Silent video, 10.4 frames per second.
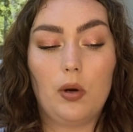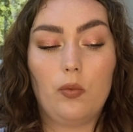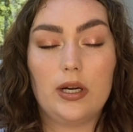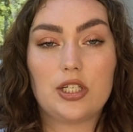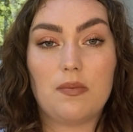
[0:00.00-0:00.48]

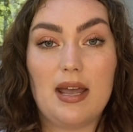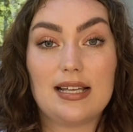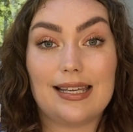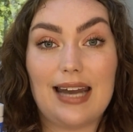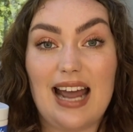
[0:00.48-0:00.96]
which
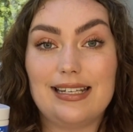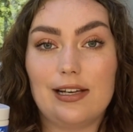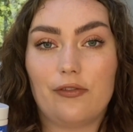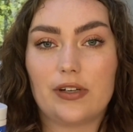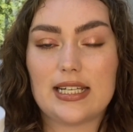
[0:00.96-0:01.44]
makes it
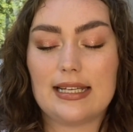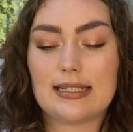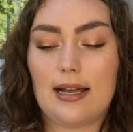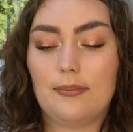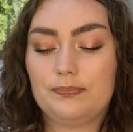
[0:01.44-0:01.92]
ideal for
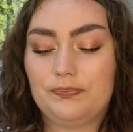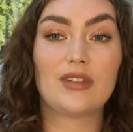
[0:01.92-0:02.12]
daytime.